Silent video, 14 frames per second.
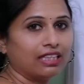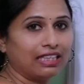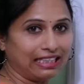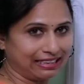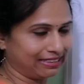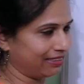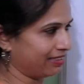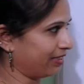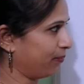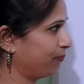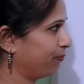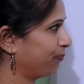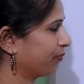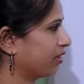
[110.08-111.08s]
etc.
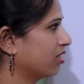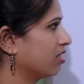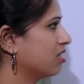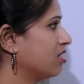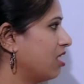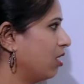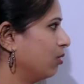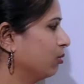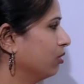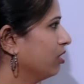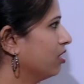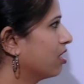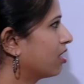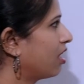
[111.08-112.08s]
Now,
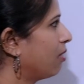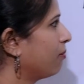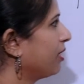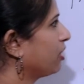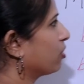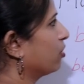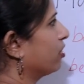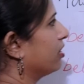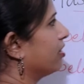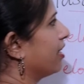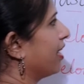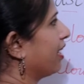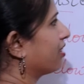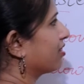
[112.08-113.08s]
coming to the
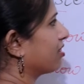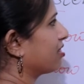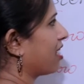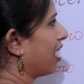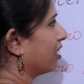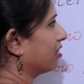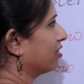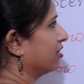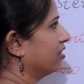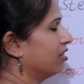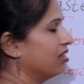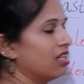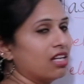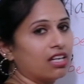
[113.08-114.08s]
next
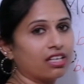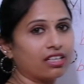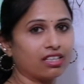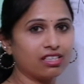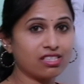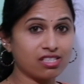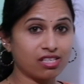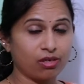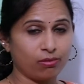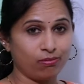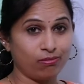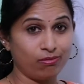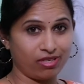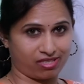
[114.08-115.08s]
title, it is
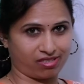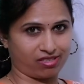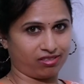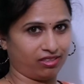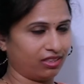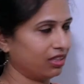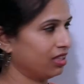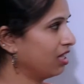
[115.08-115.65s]
Mr.